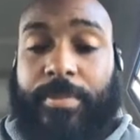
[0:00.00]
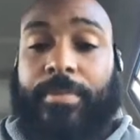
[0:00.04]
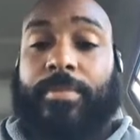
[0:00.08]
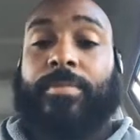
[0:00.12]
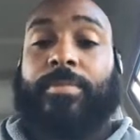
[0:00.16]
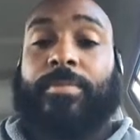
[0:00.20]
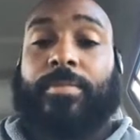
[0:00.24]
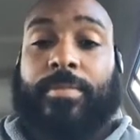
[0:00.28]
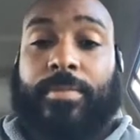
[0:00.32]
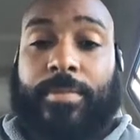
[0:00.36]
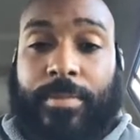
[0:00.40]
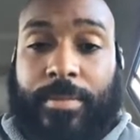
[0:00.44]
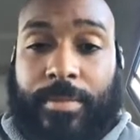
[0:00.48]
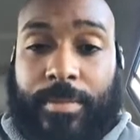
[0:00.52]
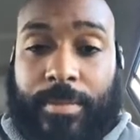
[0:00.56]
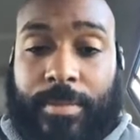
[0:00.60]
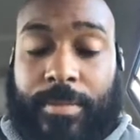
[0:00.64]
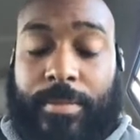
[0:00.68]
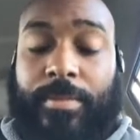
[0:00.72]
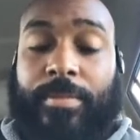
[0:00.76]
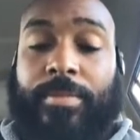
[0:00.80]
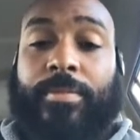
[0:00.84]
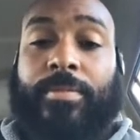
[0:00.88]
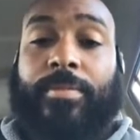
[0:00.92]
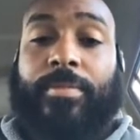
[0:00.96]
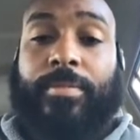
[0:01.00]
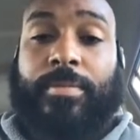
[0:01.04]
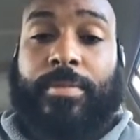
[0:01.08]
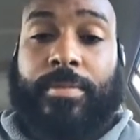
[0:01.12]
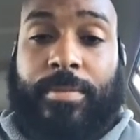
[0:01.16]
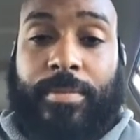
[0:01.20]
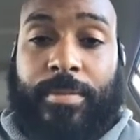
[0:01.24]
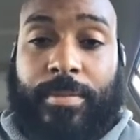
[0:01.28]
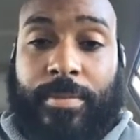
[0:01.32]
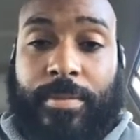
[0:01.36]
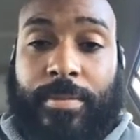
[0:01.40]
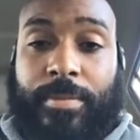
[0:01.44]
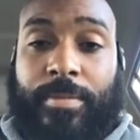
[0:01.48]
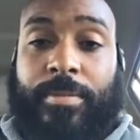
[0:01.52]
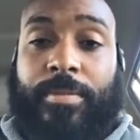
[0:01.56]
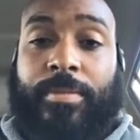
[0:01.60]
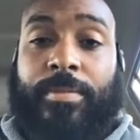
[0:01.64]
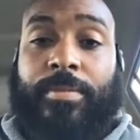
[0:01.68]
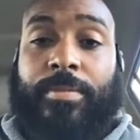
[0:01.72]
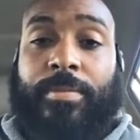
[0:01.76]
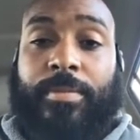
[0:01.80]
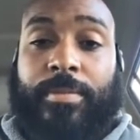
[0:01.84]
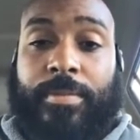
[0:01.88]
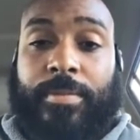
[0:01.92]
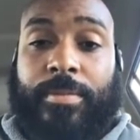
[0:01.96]

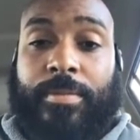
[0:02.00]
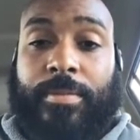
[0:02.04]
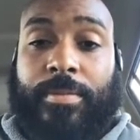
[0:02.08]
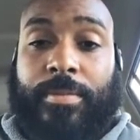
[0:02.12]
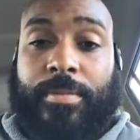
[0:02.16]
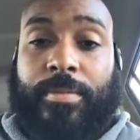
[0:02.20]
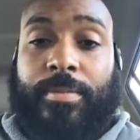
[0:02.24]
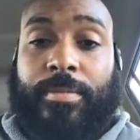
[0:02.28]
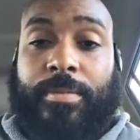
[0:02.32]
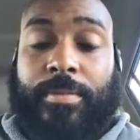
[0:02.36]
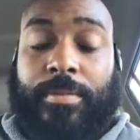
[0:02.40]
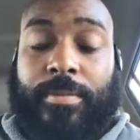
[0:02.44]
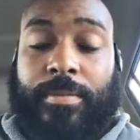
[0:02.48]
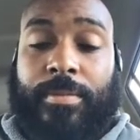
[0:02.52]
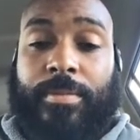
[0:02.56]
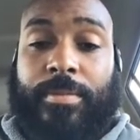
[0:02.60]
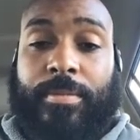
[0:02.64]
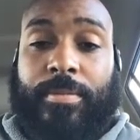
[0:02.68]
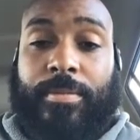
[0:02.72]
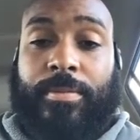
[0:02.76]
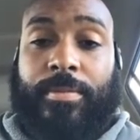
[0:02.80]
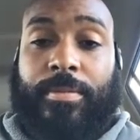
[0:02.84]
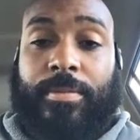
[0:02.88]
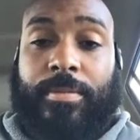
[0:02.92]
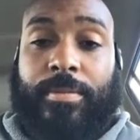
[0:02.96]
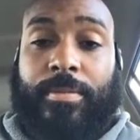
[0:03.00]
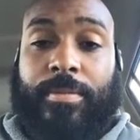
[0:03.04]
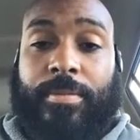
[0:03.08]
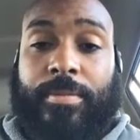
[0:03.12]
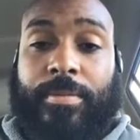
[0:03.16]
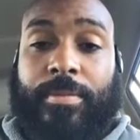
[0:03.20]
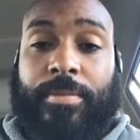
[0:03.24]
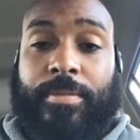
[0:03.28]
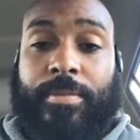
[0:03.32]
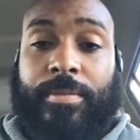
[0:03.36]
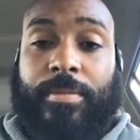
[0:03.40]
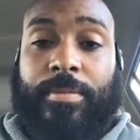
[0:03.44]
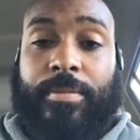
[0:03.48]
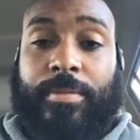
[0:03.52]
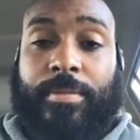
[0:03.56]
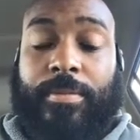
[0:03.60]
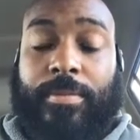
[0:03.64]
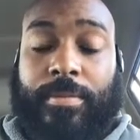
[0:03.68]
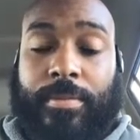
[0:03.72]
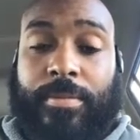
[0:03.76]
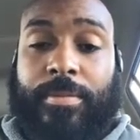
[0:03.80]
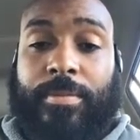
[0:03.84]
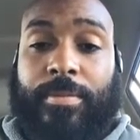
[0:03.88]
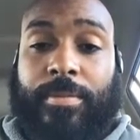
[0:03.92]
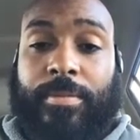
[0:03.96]

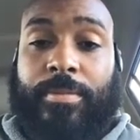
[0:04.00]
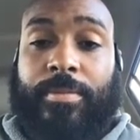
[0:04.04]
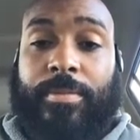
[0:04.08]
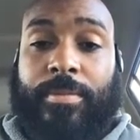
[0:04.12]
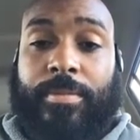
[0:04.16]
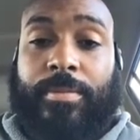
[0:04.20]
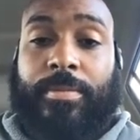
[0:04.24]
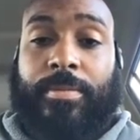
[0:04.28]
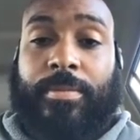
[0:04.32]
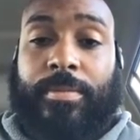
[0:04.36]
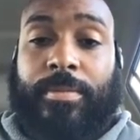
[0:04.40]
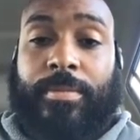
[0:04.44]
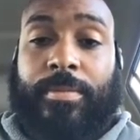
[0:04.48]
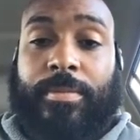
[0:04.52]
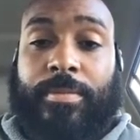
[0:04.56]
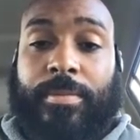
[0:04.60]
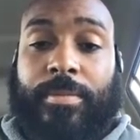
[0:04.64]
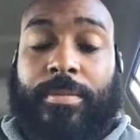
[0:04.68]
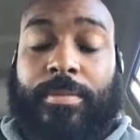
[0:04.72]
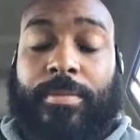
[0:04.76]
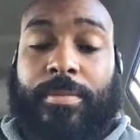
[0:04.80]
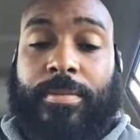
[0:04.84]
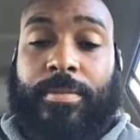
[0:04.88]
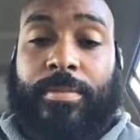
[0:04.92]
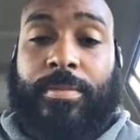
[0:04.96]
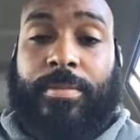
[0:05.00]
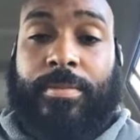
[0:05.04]
This person isn't speaking.